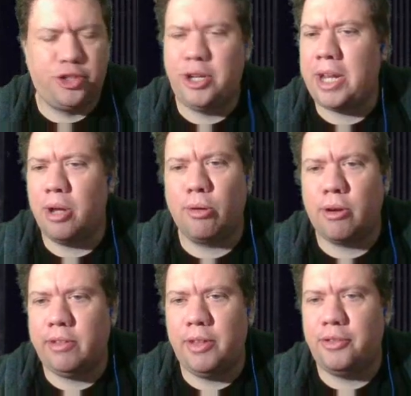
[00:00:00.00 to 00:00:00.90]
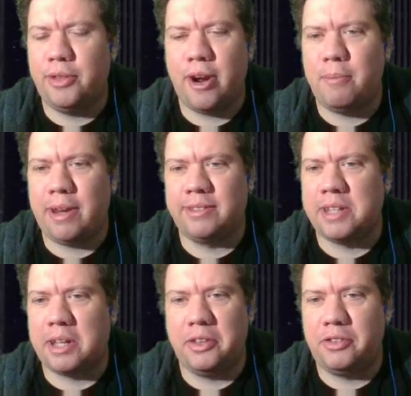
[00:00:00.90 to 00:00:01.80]
Gene Okerlund's there, but he's
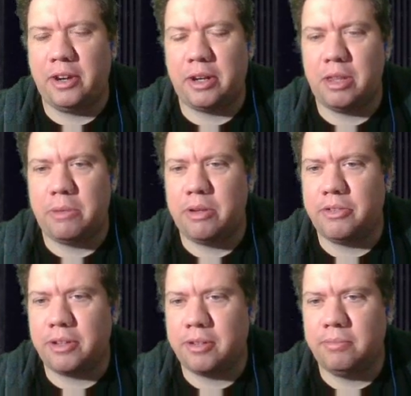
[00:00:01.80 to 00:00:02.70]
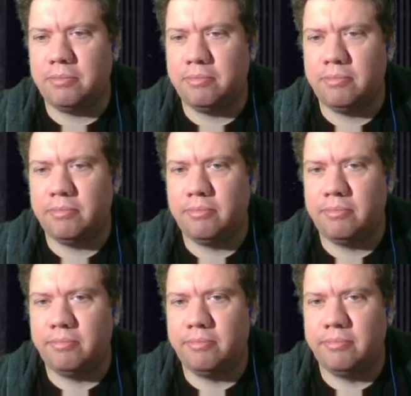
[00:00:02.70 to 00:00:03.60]
not listening to the music.
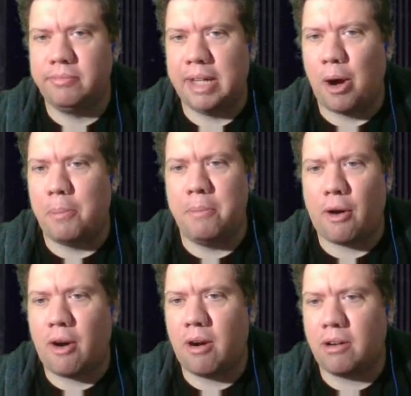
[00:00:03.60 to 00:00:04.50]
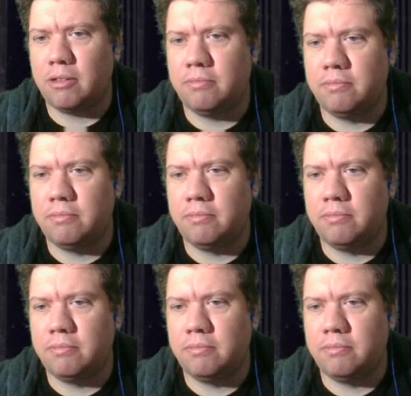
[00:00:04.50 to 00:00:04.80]
Open bar.